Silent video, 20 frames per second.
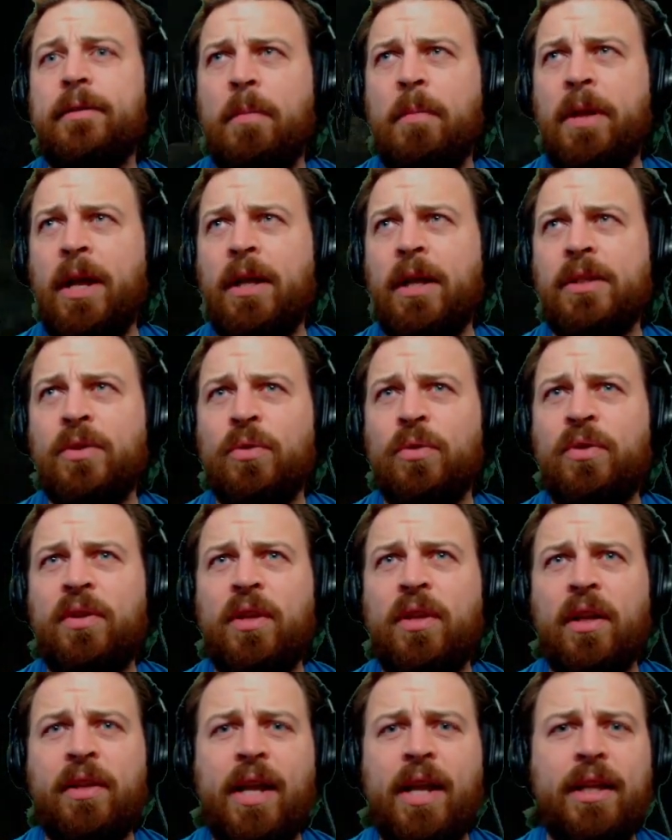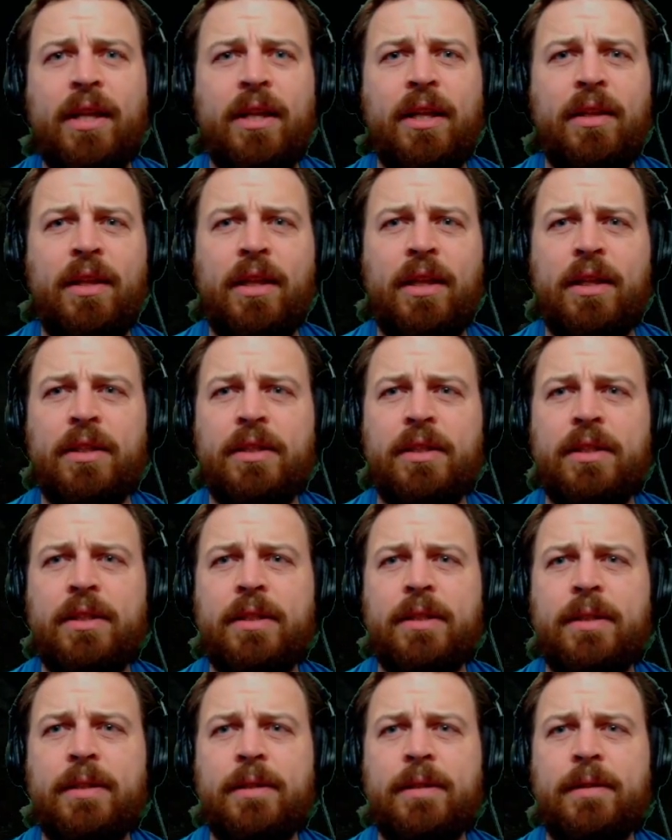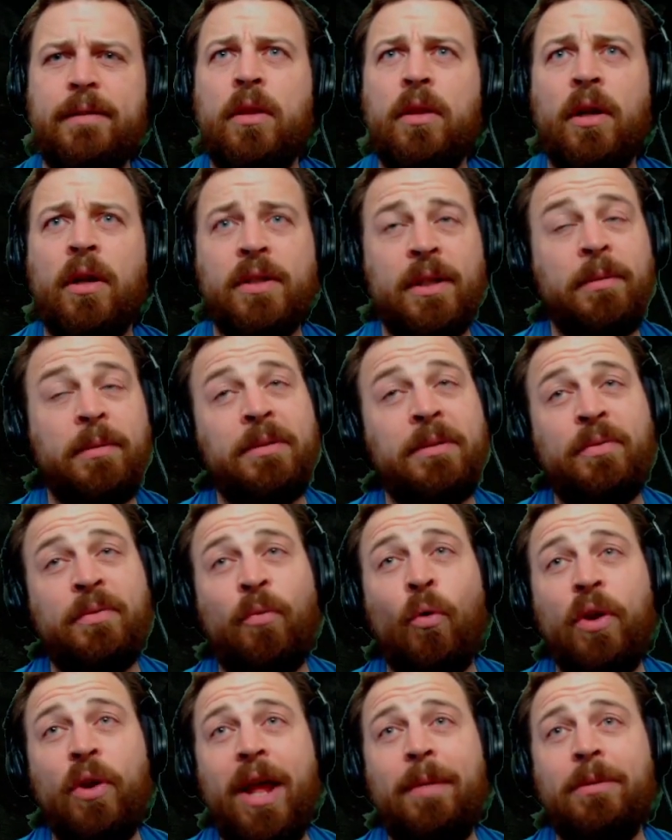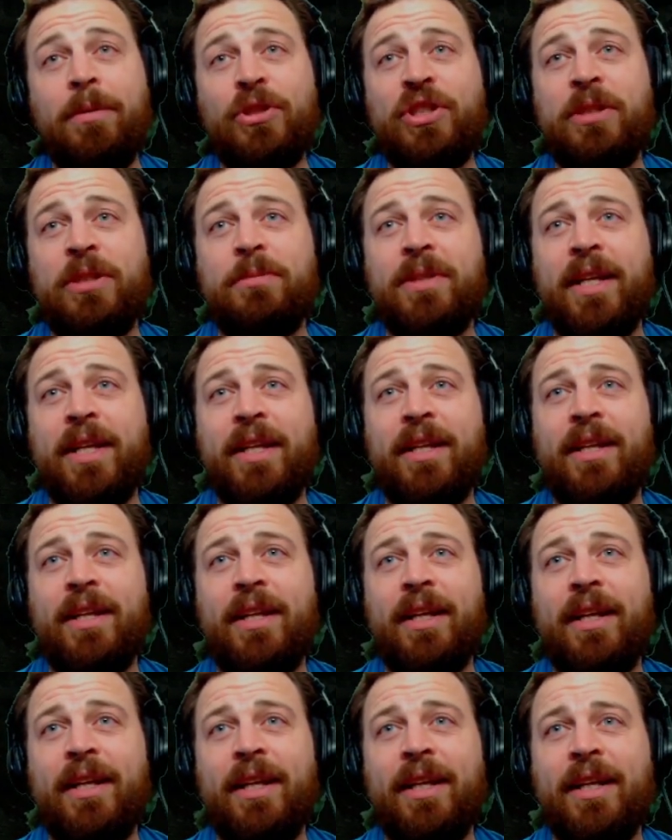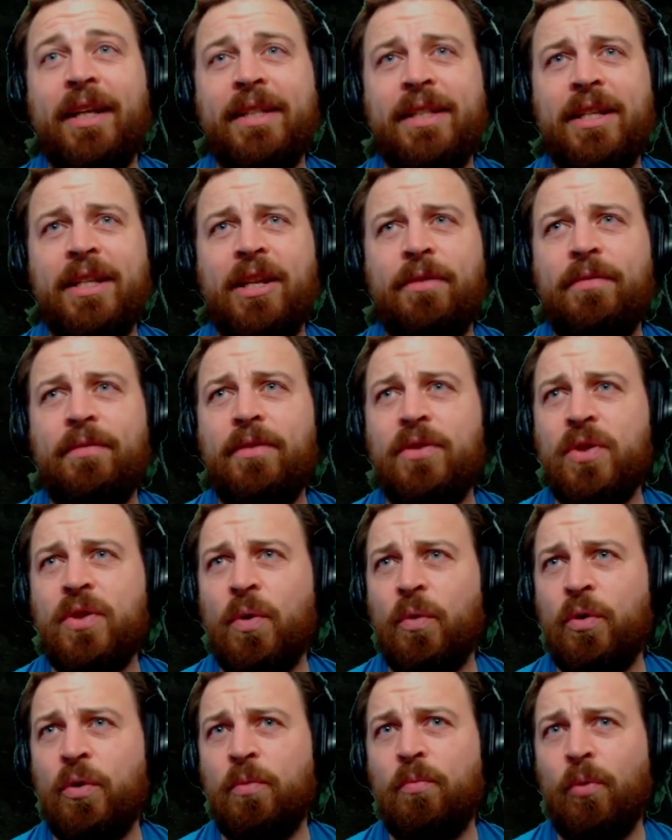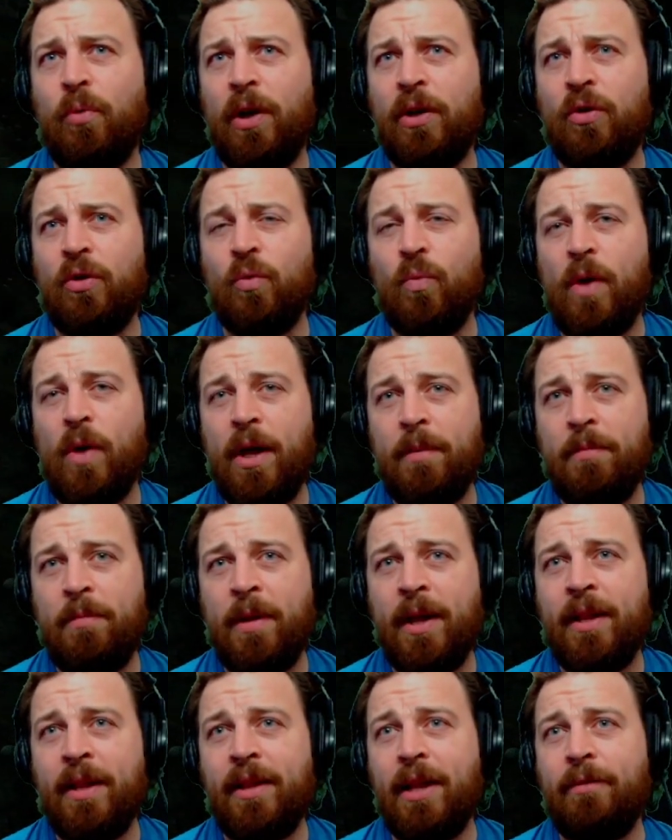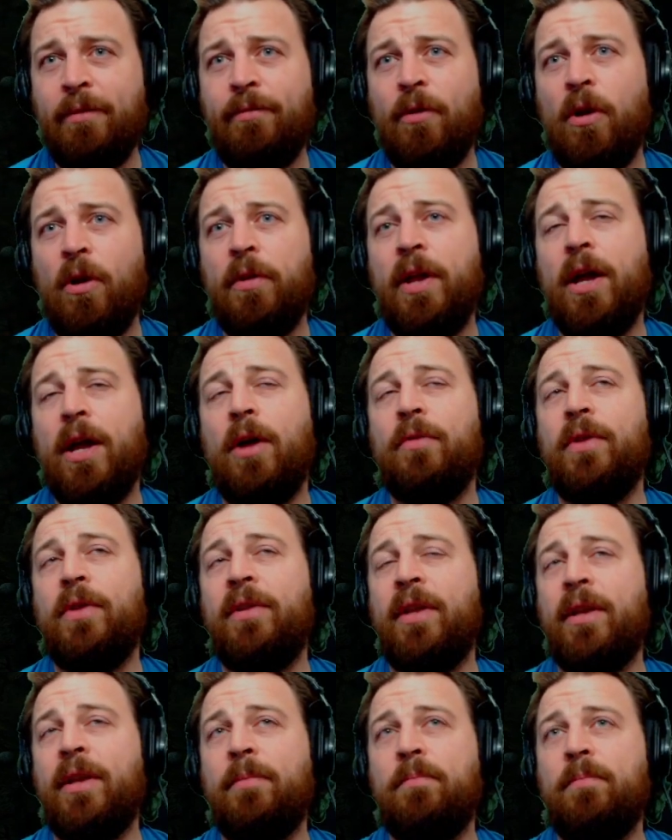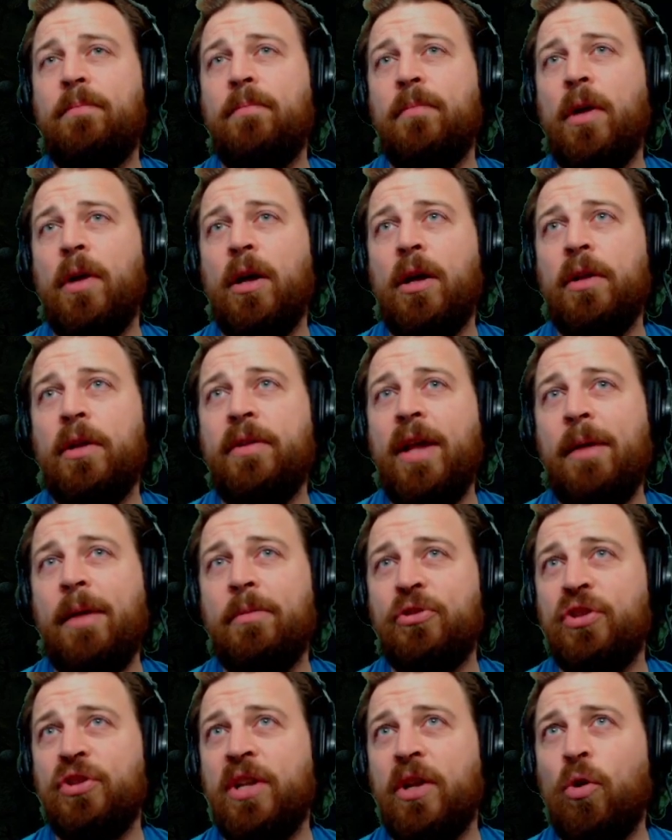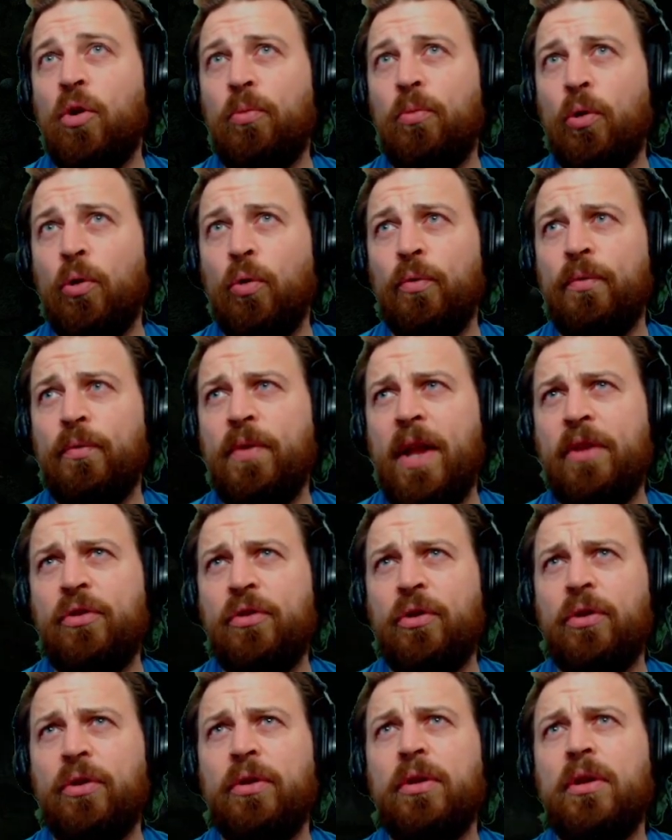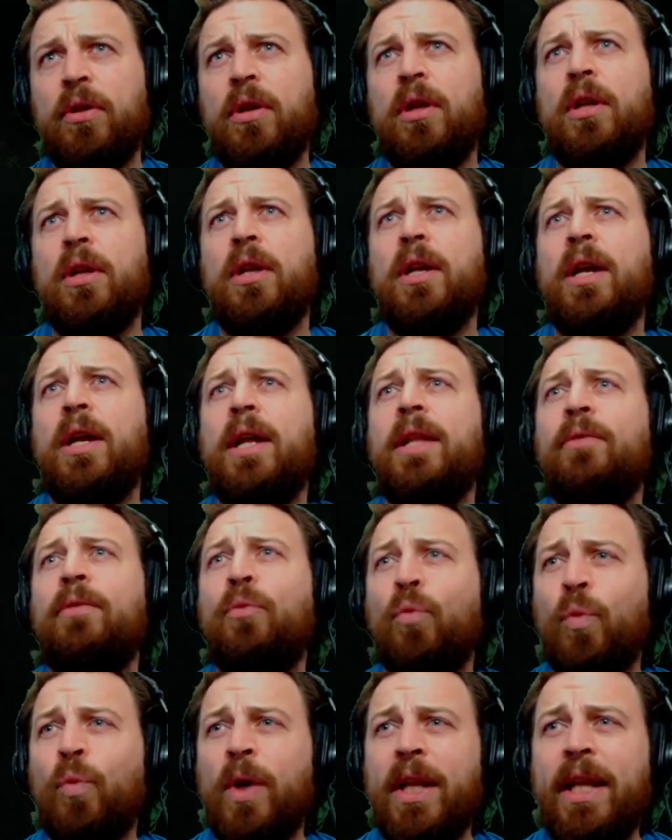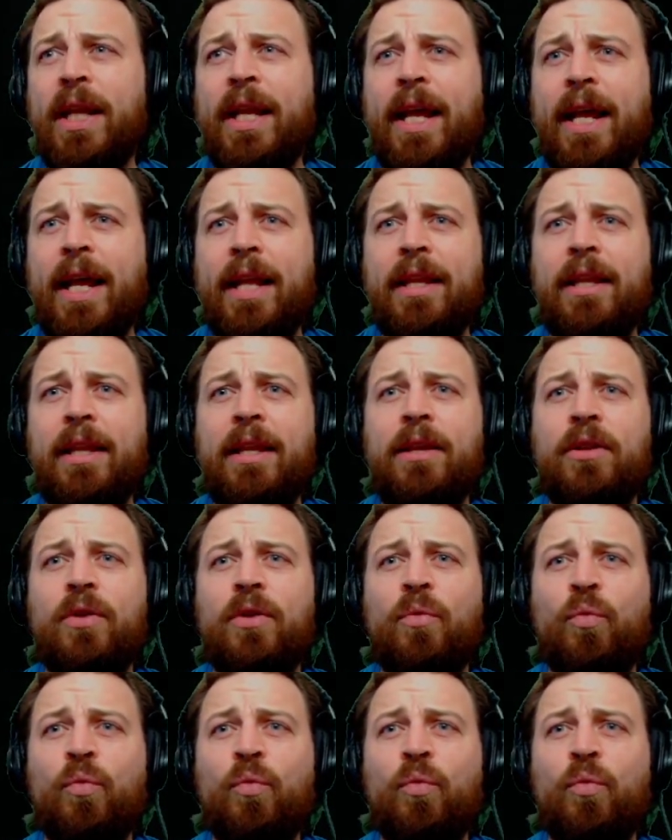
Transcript: But yeah, so attacking these. Now sometimes 4 damage seems like innocent enough. So you break the web, they fall down, they take damage, and they go prone for that turn. Really handy.